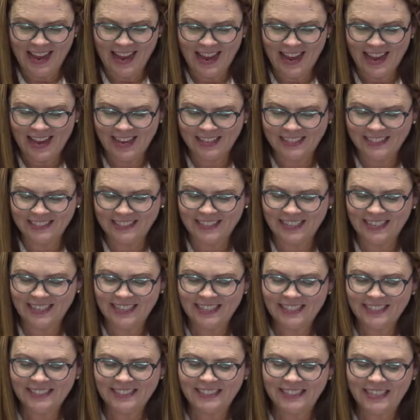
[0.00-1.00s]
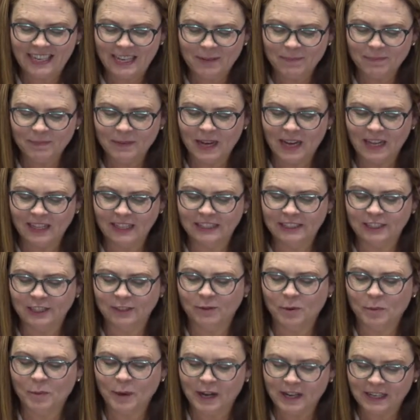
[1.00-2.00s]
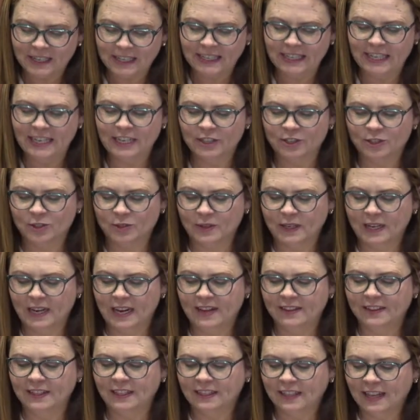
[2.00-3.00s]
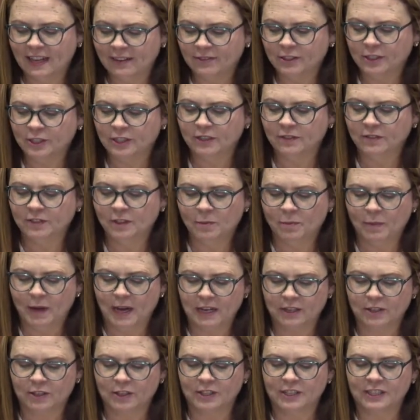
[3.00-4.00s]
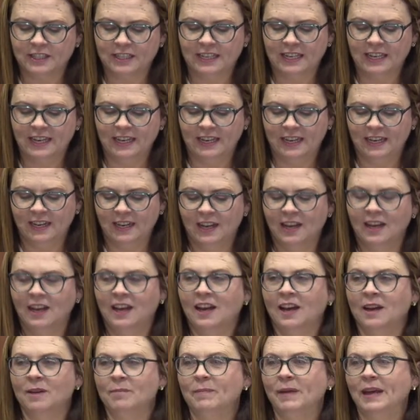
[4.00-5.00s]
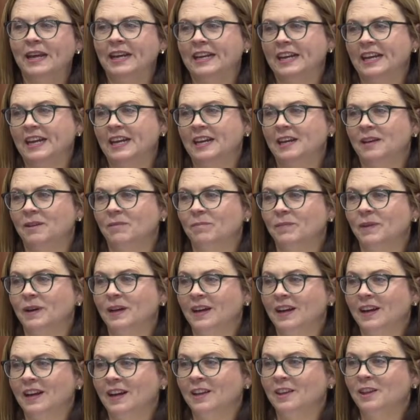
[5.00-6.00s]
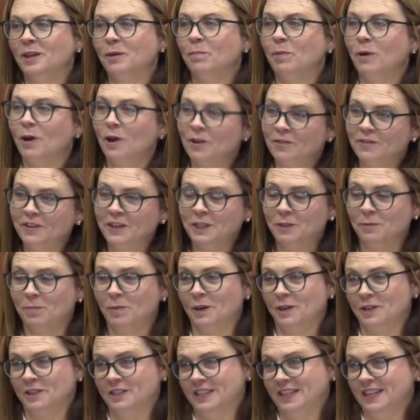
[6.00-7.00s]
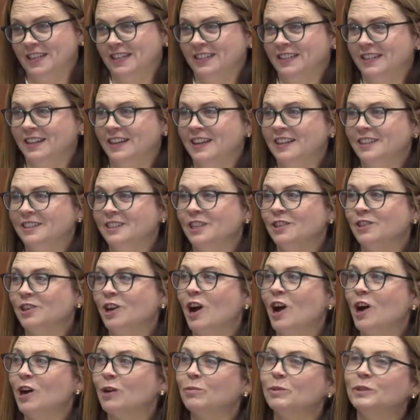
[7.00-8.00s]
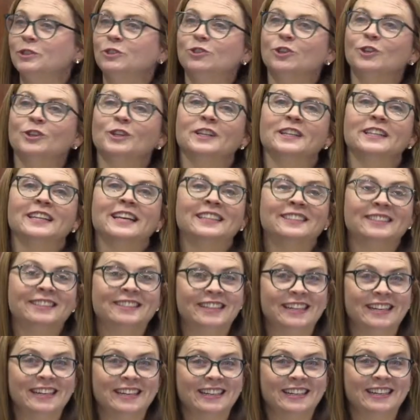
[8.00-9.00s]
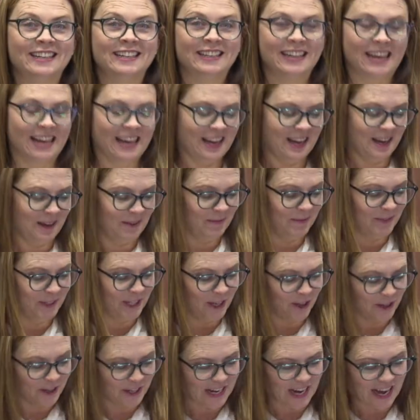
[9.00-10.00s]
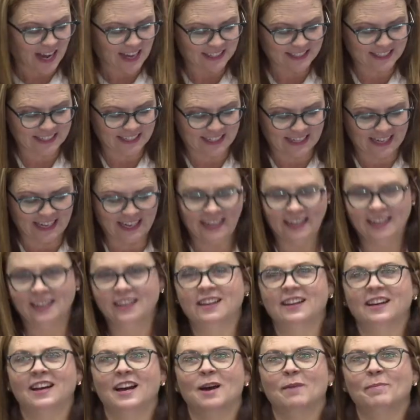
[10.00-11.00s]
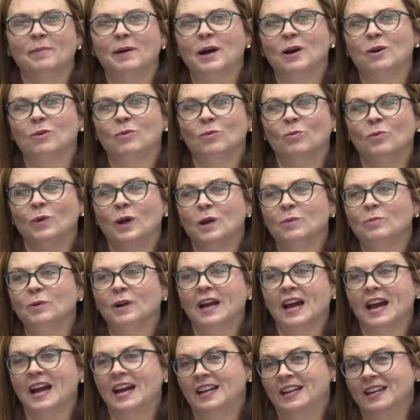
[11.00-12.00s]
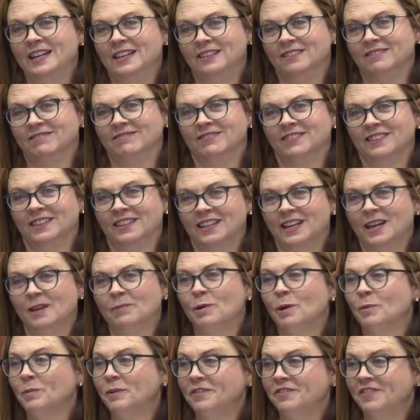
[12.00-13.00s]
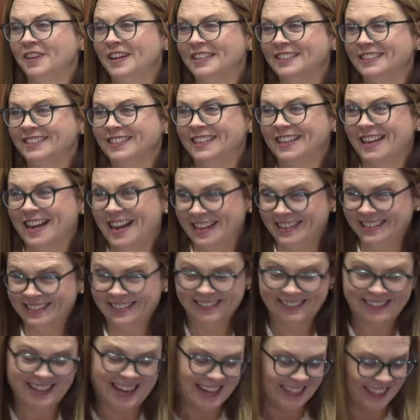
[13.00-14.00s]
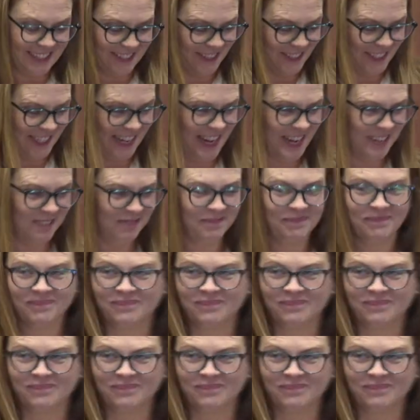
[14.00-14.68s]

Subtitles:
and his deep knowledge of American history and the levers of democracy make him the perfect person to talk with journalistic curiosity about where we're heading and what we face today. Thank you, John.